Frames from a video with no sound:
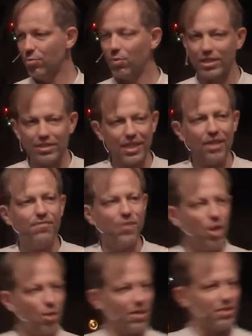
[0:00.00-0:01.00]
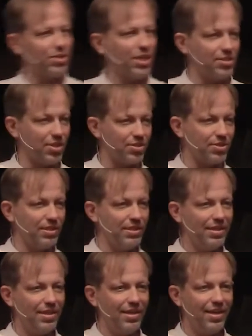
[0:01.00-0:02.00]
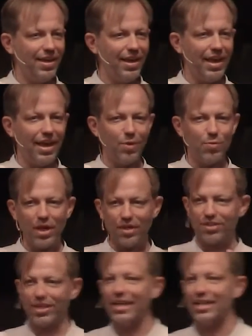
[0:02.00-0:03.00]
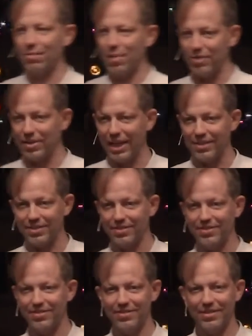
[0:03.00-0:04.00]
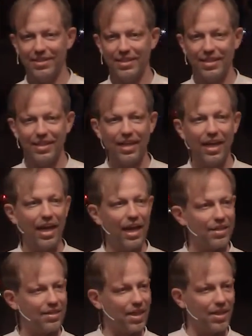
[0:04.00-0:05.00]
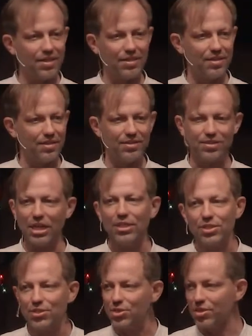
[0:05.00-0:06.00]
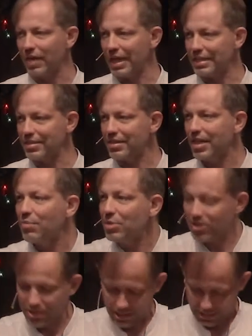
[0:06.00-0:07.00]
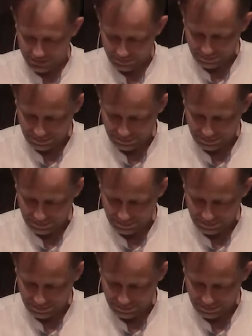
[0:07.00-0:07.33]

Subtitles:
We are still following Jesus. We are excited about that. And then it's easy to invite, come and see.